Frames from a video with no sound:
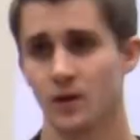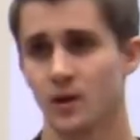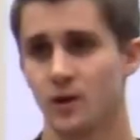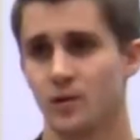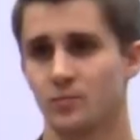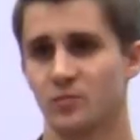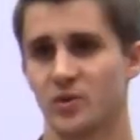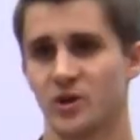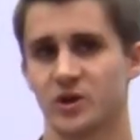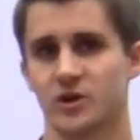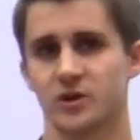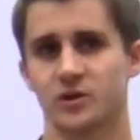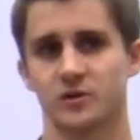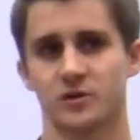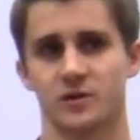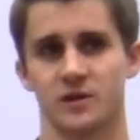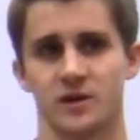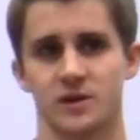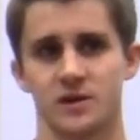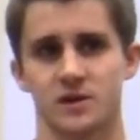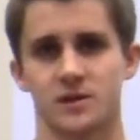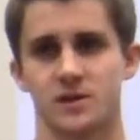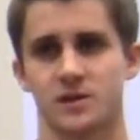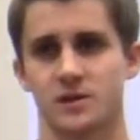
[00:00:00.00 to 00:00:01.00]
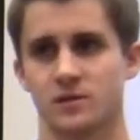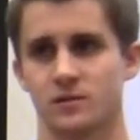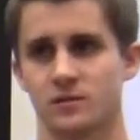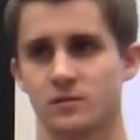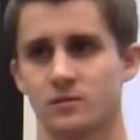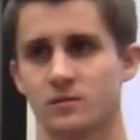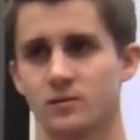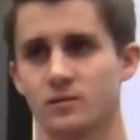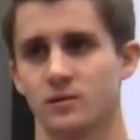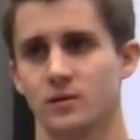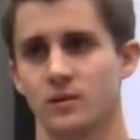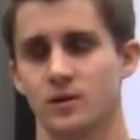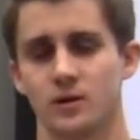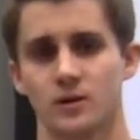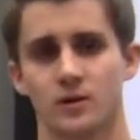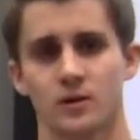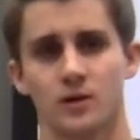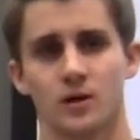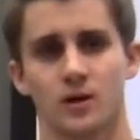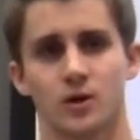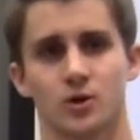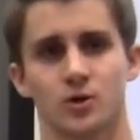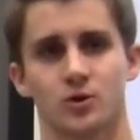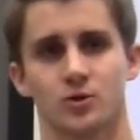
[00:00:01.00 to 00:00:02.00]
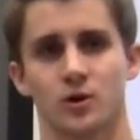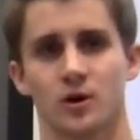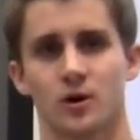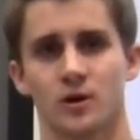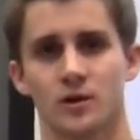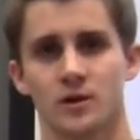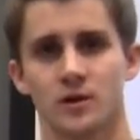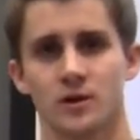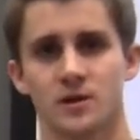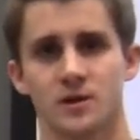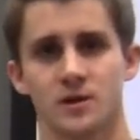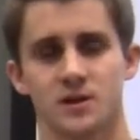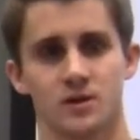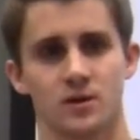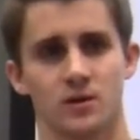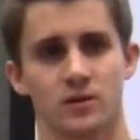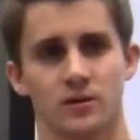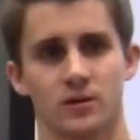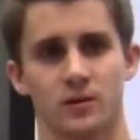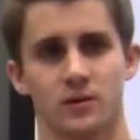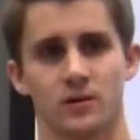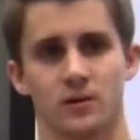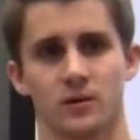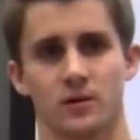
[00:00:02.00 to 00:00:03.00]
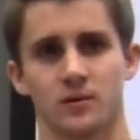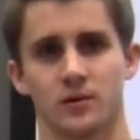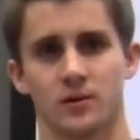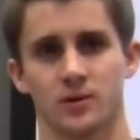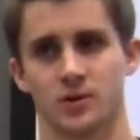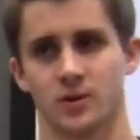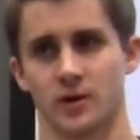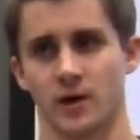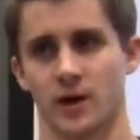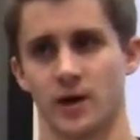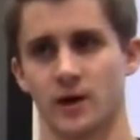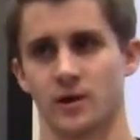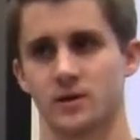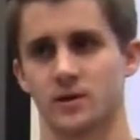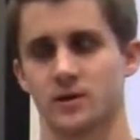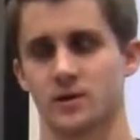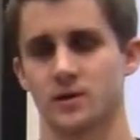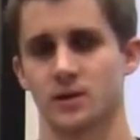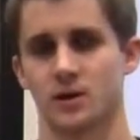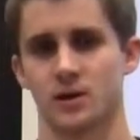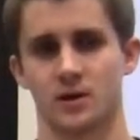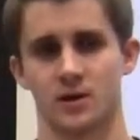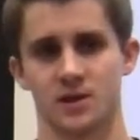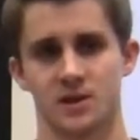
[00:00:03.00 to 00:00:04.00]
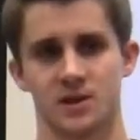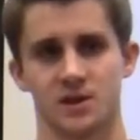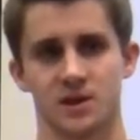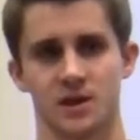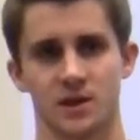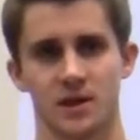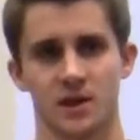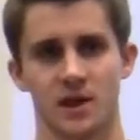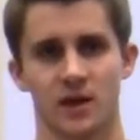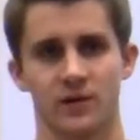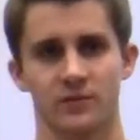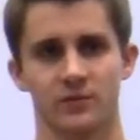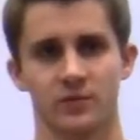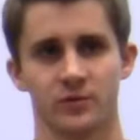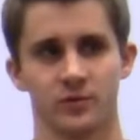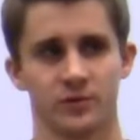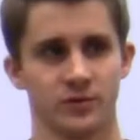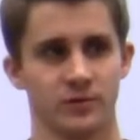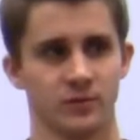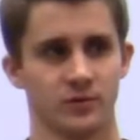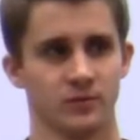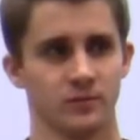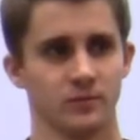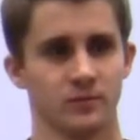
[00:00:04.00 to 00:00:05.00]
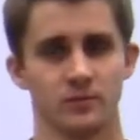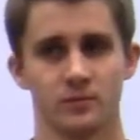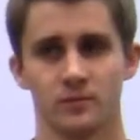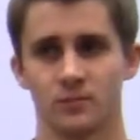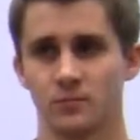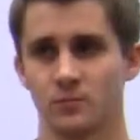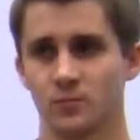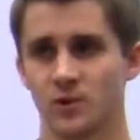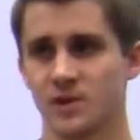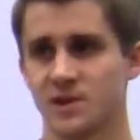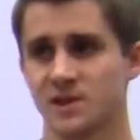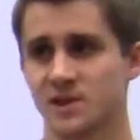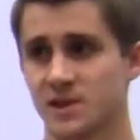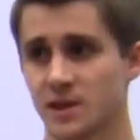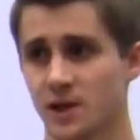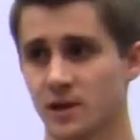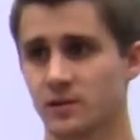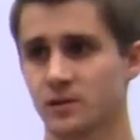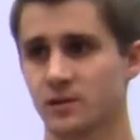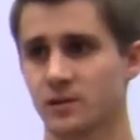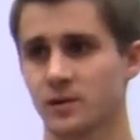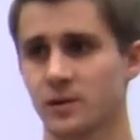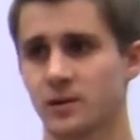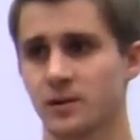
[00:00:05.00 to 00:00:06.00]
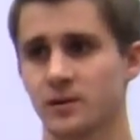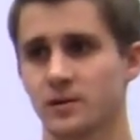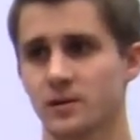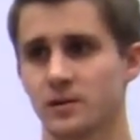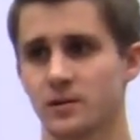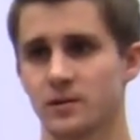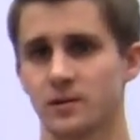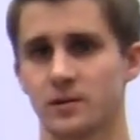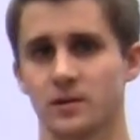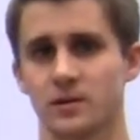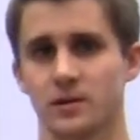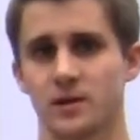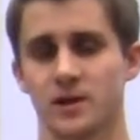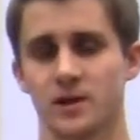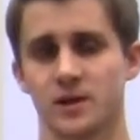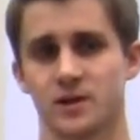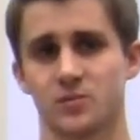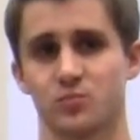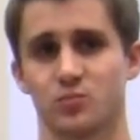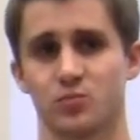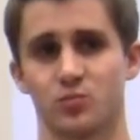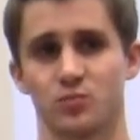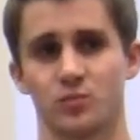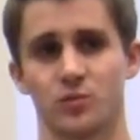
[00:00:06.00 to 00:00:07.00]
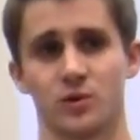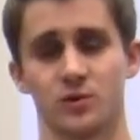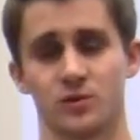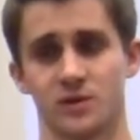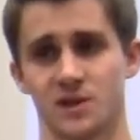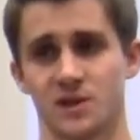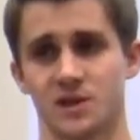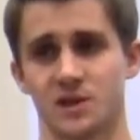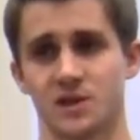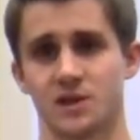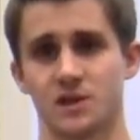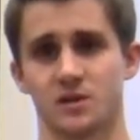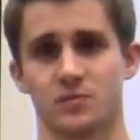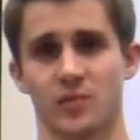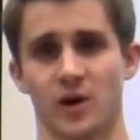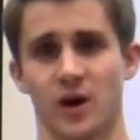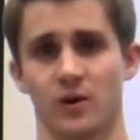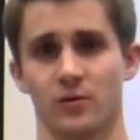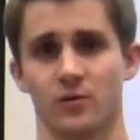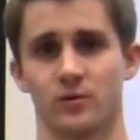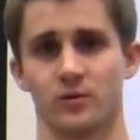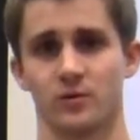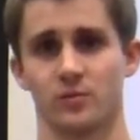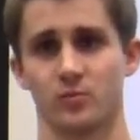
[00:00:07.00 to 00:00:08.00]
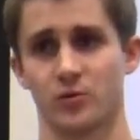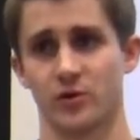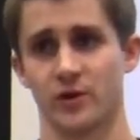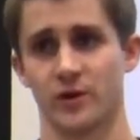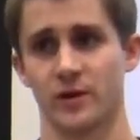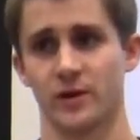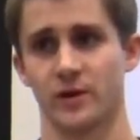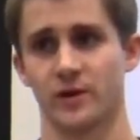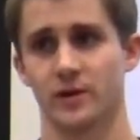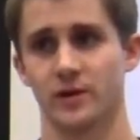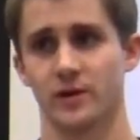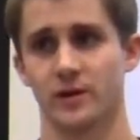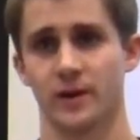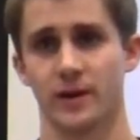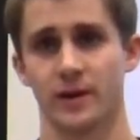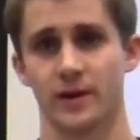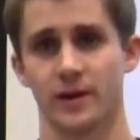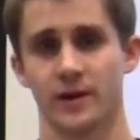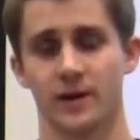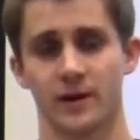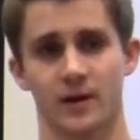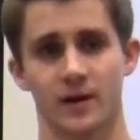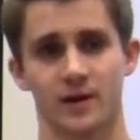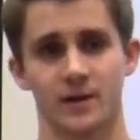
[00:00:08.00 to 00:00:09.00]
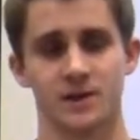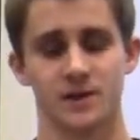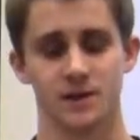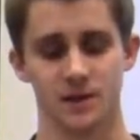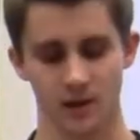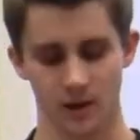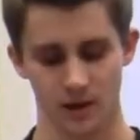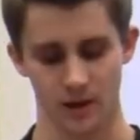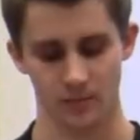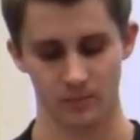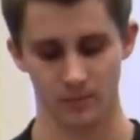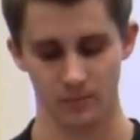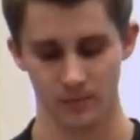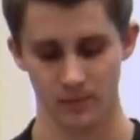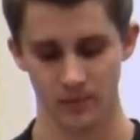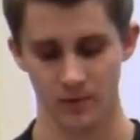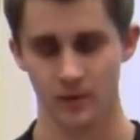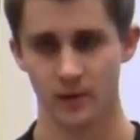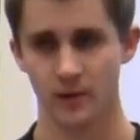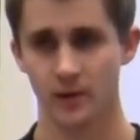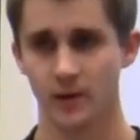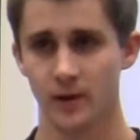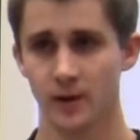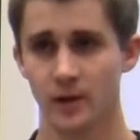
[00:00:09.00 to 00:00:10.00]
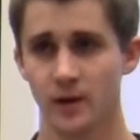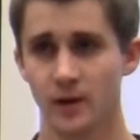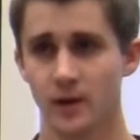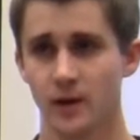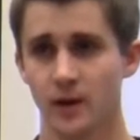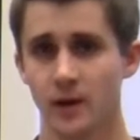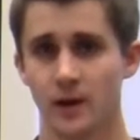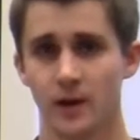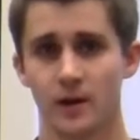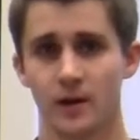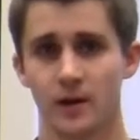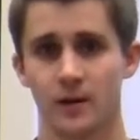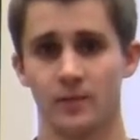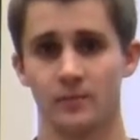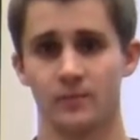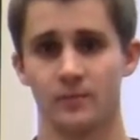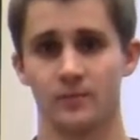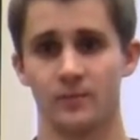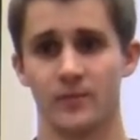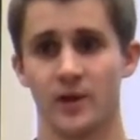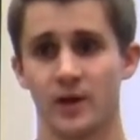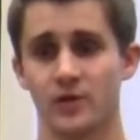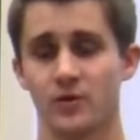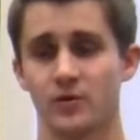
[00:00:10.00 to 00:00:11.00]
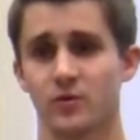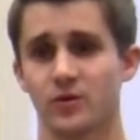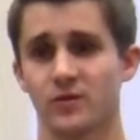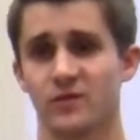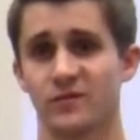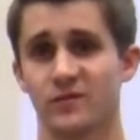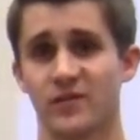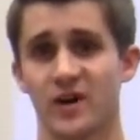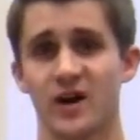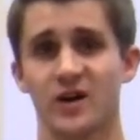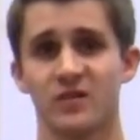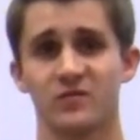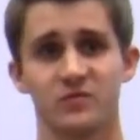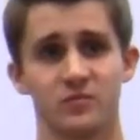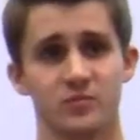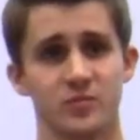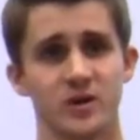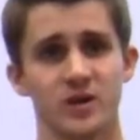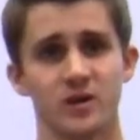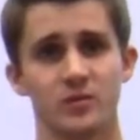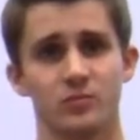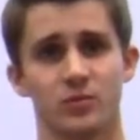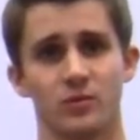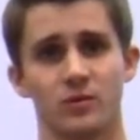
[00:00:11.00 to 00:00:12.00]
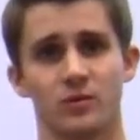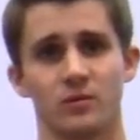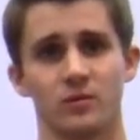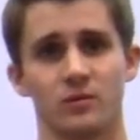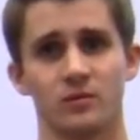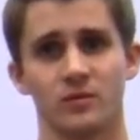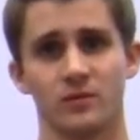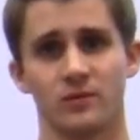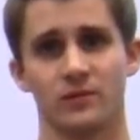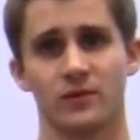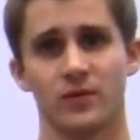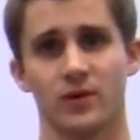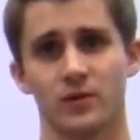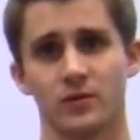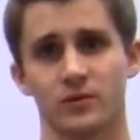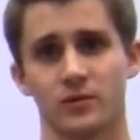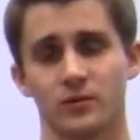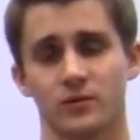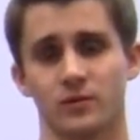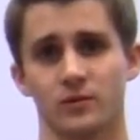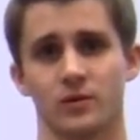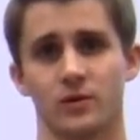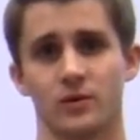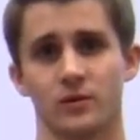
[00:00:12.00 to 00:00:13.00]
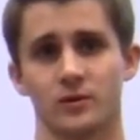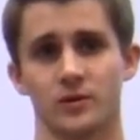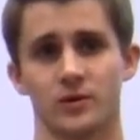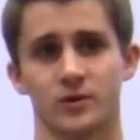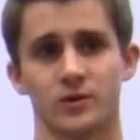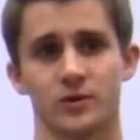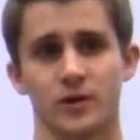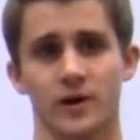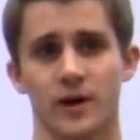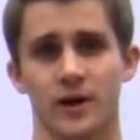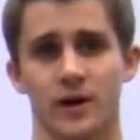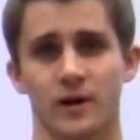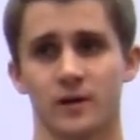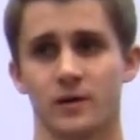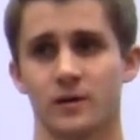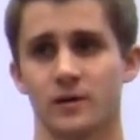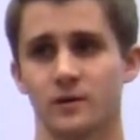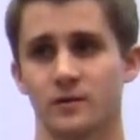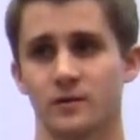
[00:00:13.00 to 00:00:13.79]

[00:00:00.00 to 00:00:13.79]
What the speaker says: Picture this. A trolley is going along the tracks on a sunny afternoon when suddenly it loses its power to brake and cannot stop. Now there are 5 people farther along the track